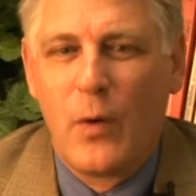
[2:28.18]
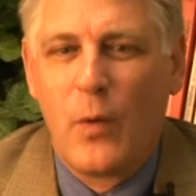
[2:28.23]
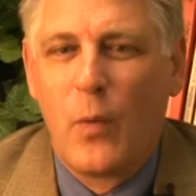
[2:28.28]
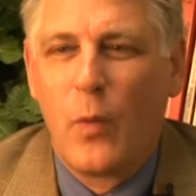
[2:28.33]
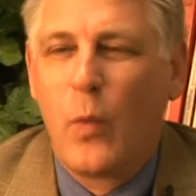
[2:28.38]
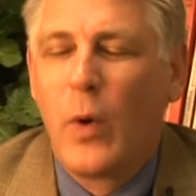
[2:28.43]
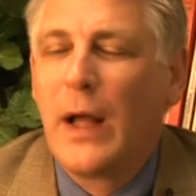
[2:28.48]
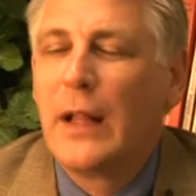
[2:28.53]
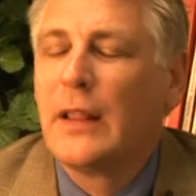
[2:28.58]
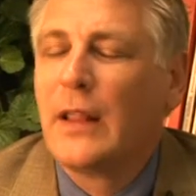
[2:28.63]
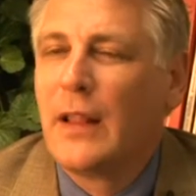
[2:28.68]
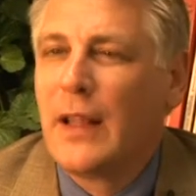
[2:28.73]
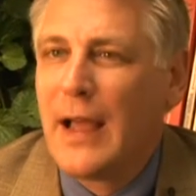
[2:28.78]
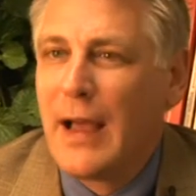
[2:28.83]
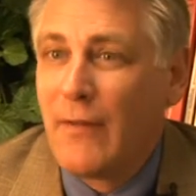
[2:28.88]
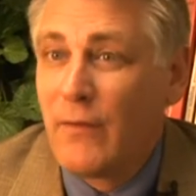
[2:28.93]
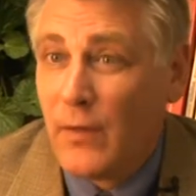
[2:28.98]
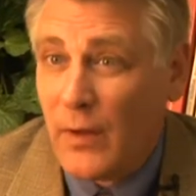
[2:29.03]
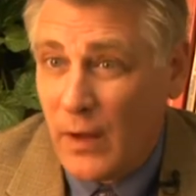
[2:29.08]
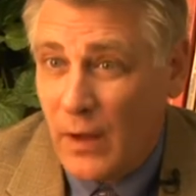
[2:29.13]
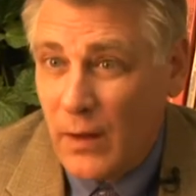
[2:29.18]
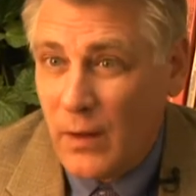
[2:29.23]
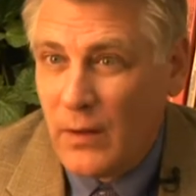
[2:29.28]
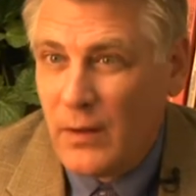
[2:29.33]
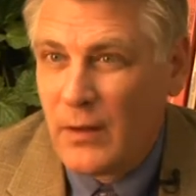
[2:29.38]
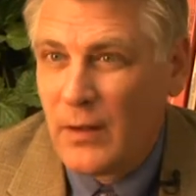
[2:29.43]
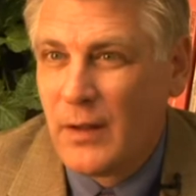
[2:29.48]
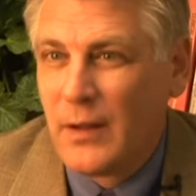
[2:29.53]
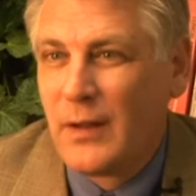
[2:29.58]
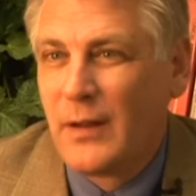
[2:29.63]
level
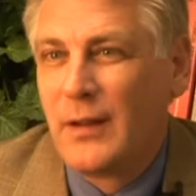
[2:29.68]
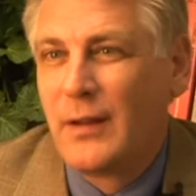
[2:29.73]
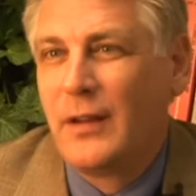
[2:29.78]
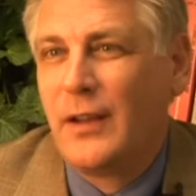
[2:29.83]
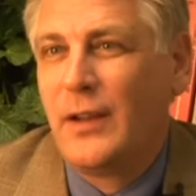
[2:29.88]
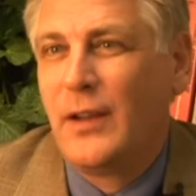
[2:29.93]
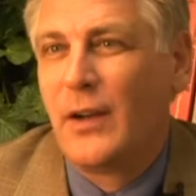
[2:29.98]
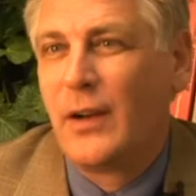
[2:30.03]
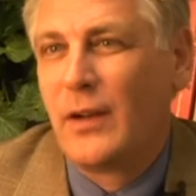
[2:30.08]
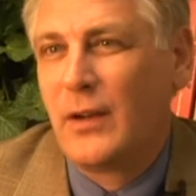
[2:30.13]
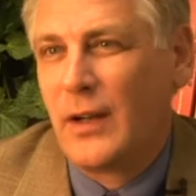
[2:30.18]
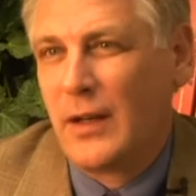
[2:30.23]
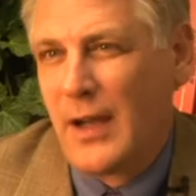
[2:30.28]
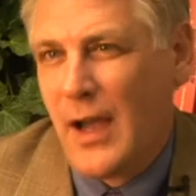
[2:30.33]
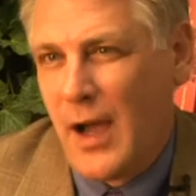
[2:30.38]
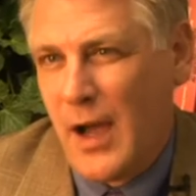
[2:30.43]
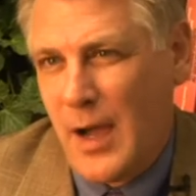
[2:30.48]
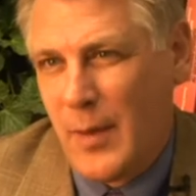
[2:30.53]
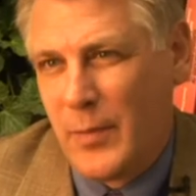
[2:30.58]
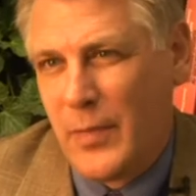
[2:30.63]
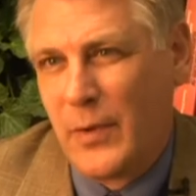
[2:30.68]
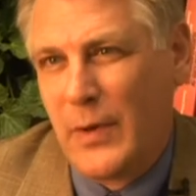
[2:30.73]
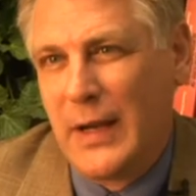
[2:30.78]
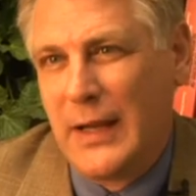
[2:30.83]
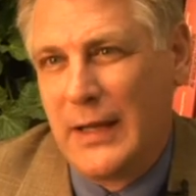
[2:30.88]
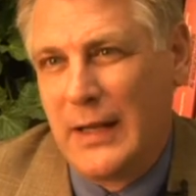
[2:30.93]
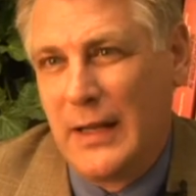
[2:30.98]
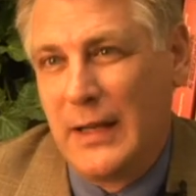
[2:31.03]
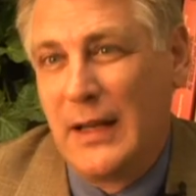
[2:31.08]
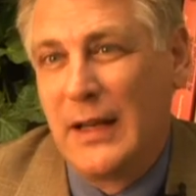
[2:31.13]
you're going to
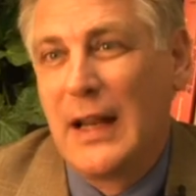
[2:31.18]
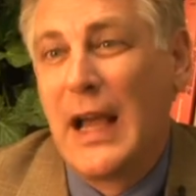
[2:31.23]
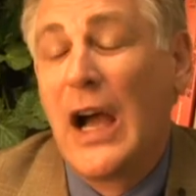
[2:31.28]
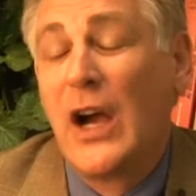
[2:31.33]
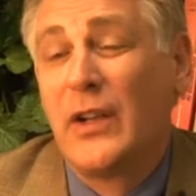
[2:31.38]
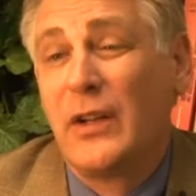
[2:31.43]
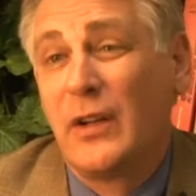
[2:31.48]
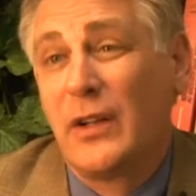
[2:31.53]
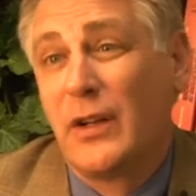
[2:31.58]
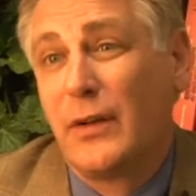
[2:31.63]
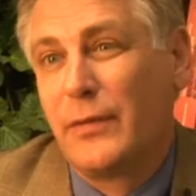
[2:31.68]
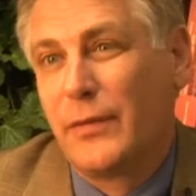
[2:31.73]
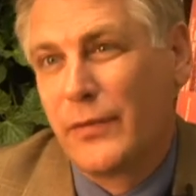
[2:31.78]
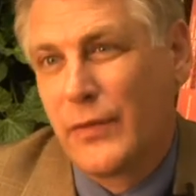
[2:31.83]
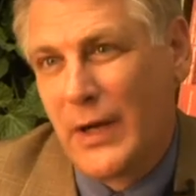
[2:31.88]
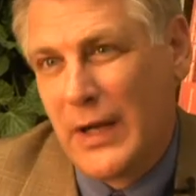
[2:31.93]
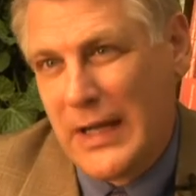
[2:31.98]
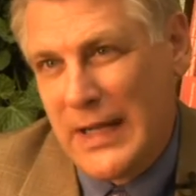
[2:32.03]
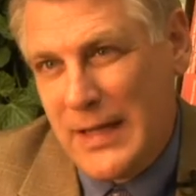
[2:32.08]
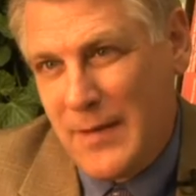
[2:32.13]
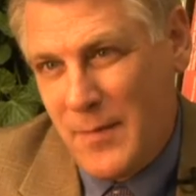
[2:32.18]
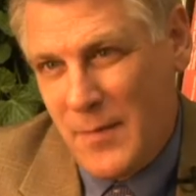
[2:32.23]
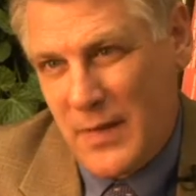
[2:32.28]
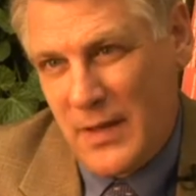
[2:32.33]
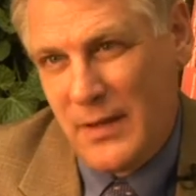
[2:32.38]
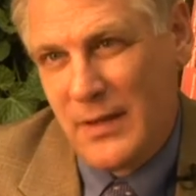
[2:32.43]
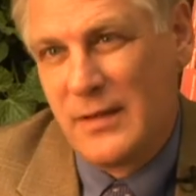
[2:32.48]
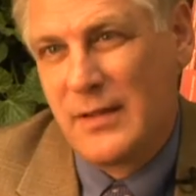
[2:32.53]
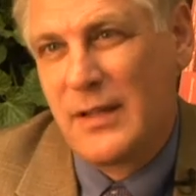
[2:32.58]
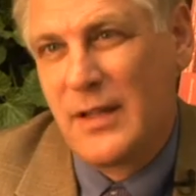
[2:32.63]
operate in and how you're going to frame
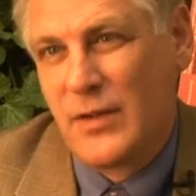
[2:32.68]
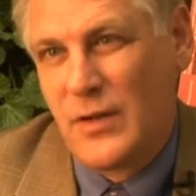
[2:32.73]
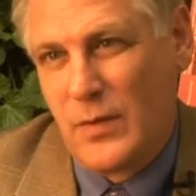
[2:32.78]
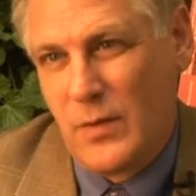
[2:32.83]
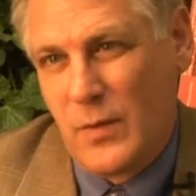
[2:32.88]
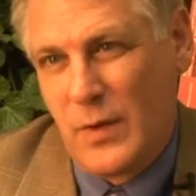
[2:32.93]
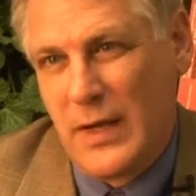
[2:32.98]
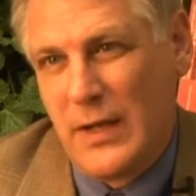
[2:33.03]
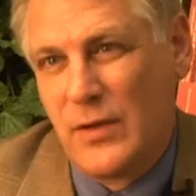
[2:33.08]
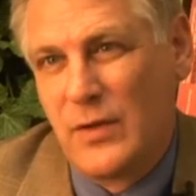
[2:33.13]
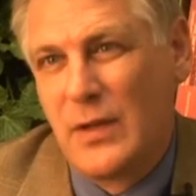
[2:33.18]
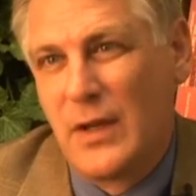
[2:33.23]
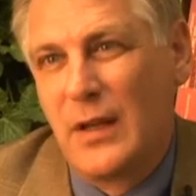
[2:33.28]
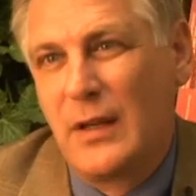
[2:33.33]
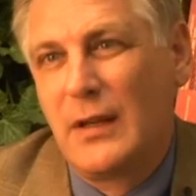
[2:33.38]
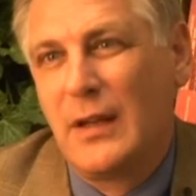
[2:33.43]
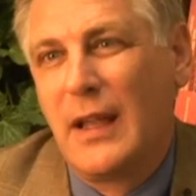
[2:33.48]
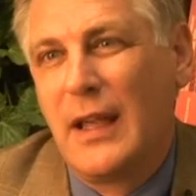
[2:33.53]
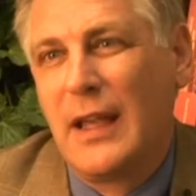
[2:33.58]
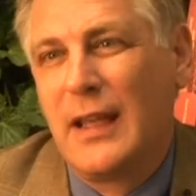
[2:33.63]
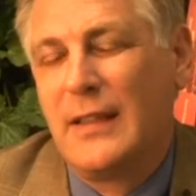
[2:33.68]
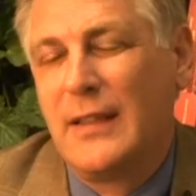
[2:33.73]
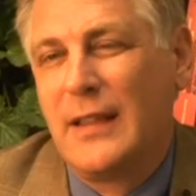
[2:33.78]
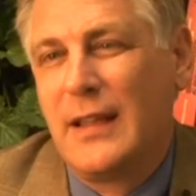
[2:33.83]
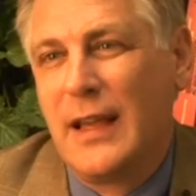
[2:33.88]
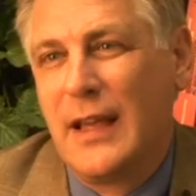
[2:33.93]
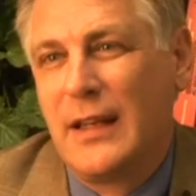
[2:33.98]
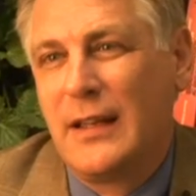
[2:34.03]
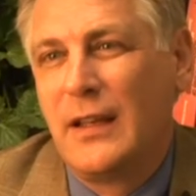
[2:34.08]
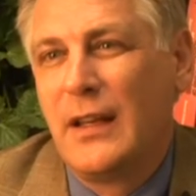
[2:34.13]
the situation, and
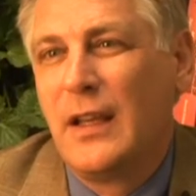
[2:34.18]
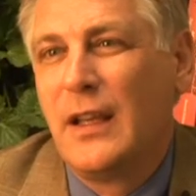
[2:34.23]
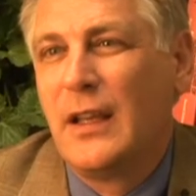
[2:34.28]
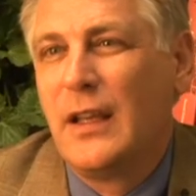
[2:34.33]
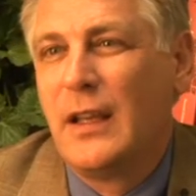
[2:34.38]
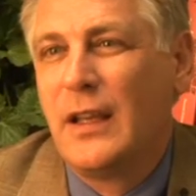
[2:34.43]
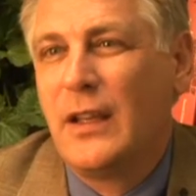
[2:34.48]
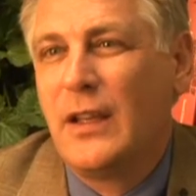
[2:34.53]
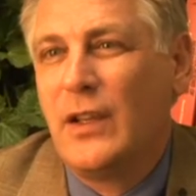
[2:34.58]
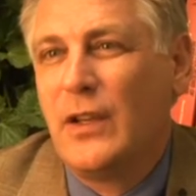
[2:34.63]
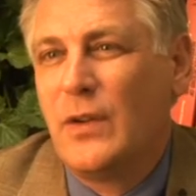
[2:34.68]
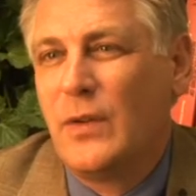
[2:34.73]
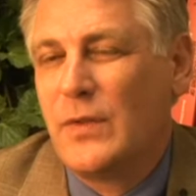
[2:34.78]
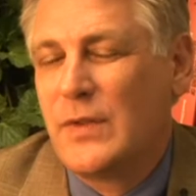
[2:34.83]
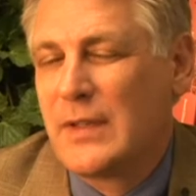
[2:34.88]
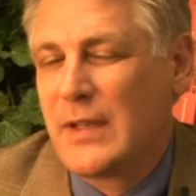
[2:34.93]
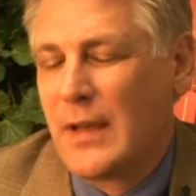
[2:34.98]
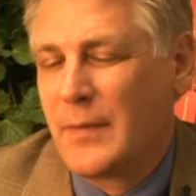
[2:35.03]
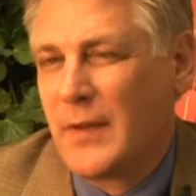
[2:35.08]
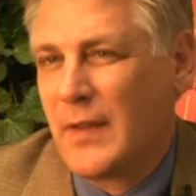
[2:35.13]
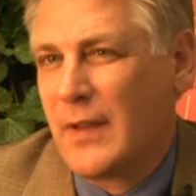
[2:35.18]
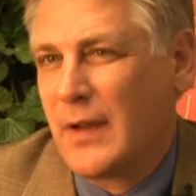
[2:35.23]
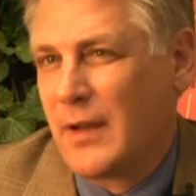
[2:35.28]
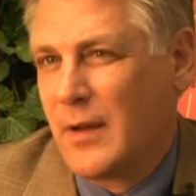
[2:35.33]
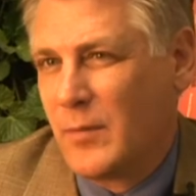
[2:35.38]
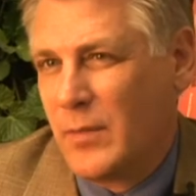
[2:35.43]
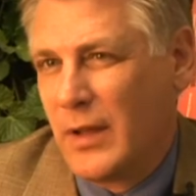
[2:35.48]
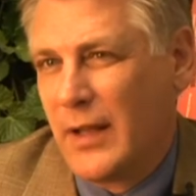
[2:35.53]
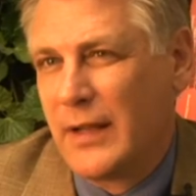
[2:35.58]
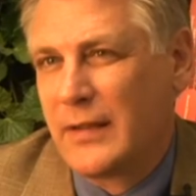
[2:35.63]
then use some of the
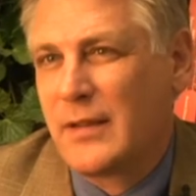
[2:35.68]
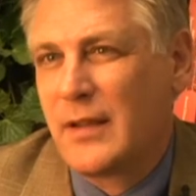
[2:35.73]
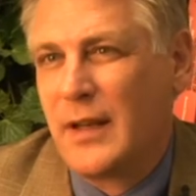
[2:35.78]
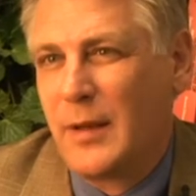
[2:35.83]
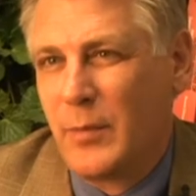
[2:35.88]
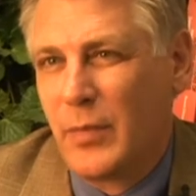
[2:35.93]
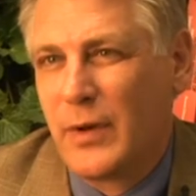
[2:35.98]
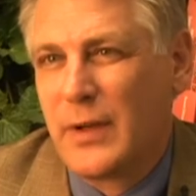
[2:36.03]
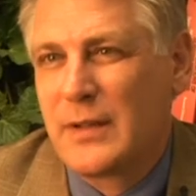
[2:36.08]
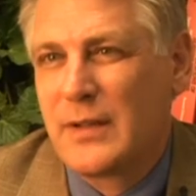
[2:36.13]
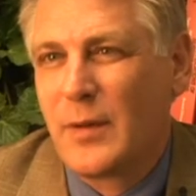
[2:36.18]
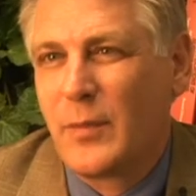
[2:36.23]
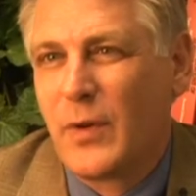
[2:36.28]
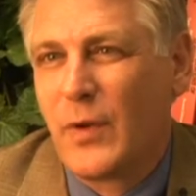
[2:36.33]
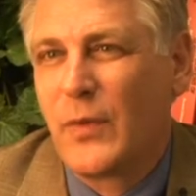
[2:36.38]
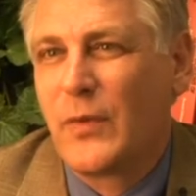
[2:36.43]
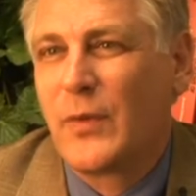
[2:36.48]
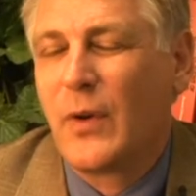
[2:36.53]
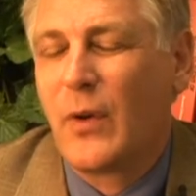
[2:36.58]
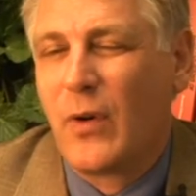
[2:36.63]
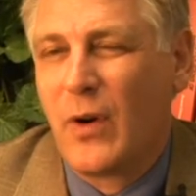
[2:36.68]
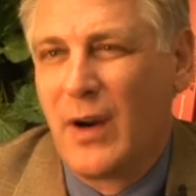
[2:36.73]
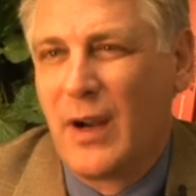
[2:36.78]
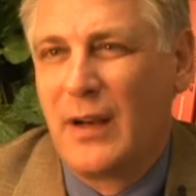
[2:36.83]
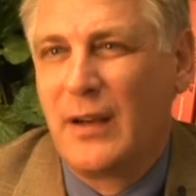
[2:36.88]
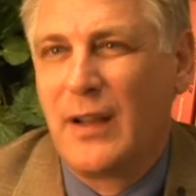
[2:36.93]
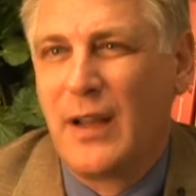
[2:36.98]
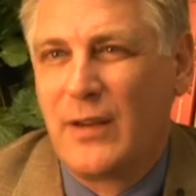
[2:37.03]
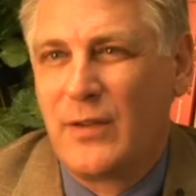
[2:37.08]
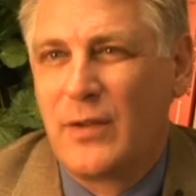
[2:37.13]
complexity principles to
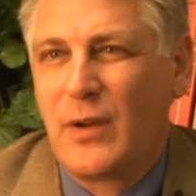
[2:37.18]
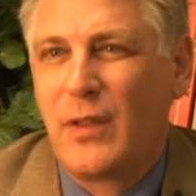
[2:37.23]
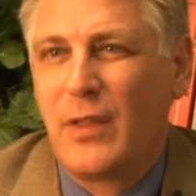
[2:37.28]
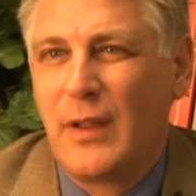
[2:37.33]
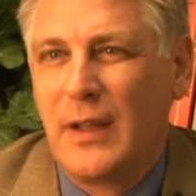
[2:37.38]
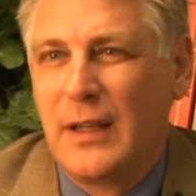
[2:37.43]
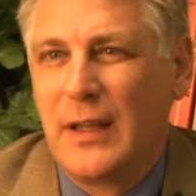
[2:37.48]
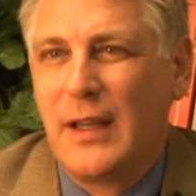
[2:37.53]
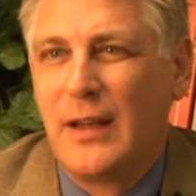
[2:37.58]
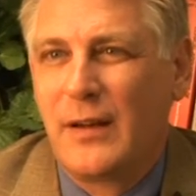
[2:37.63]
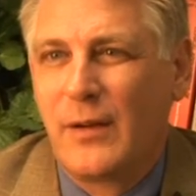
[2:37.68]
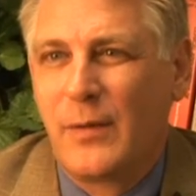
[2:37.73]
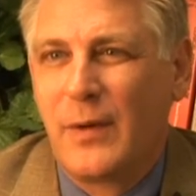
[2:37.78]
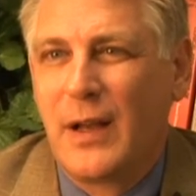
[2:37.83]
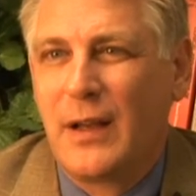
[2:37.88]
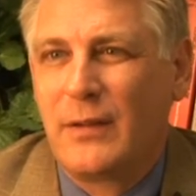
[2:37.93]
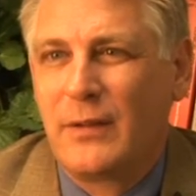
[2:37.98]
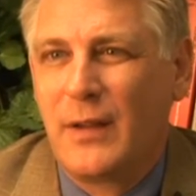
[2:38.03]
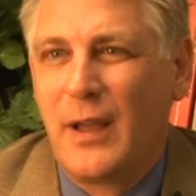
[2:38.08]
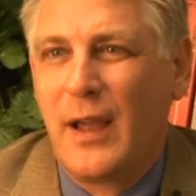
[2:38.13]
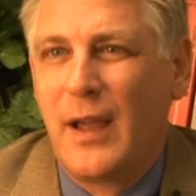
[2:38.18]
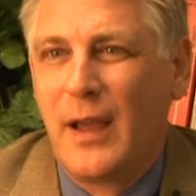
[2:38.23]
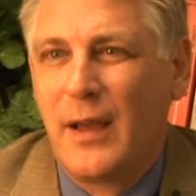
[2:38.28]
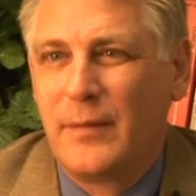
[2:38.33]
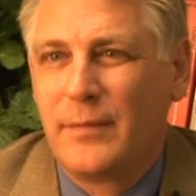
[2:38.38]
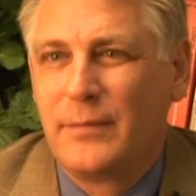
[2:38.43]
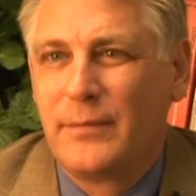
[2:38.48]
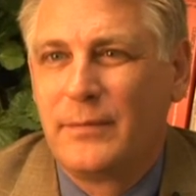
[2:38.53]
organize your thinking around that.